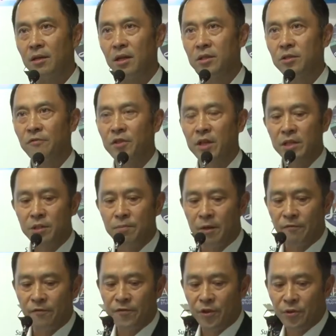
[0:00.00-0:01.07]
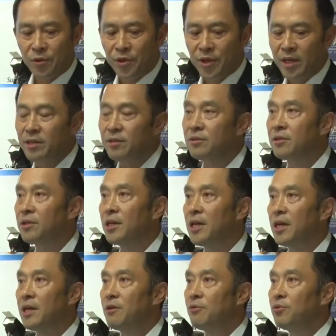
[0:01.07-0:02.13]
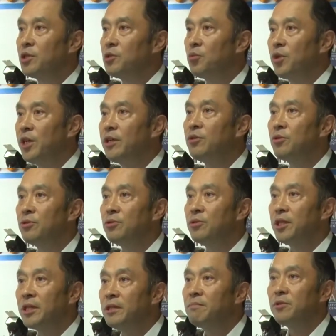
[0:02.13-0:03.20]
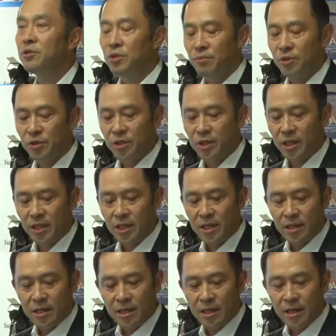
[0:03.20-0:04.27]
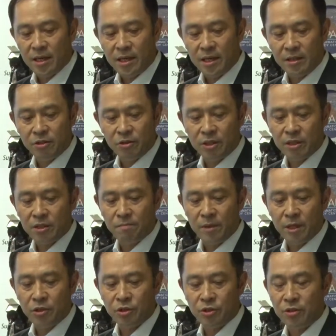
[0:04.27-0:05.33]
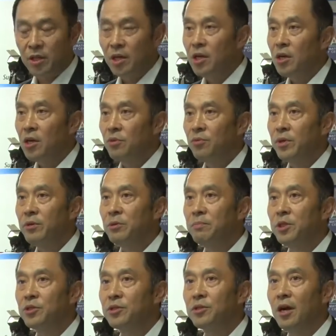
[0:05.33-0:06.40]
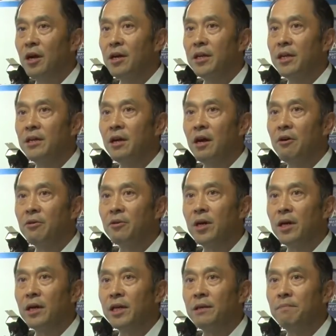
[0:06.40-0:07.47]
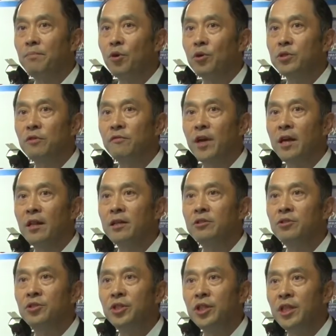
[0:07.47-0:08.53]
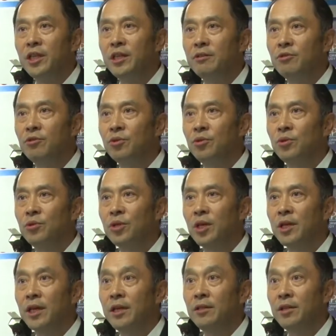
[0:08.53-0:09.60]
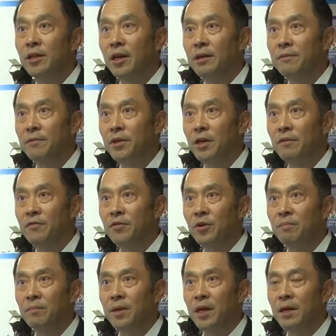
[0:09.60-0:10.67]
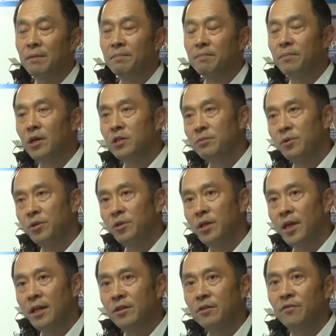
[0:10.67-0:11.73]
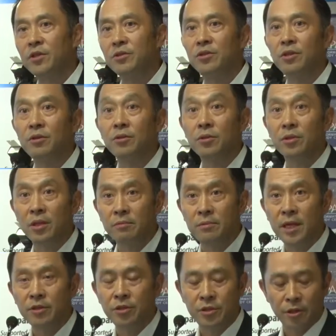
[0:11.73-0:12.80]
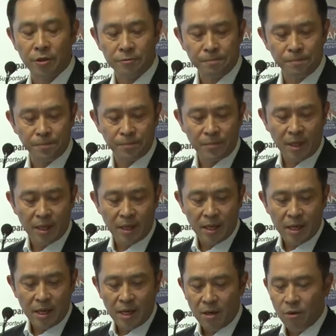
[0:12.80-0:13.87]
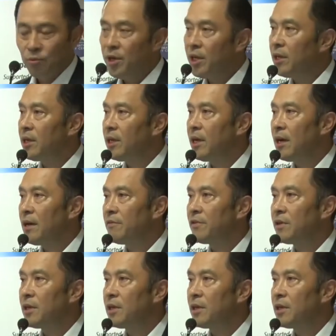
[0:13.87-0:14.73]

lots of things, but few things which we do in Mitsubishi that I like to just mention. We will be starting our uh, imports of LNG to uh, India from possibly the end of this year to next year. We have a,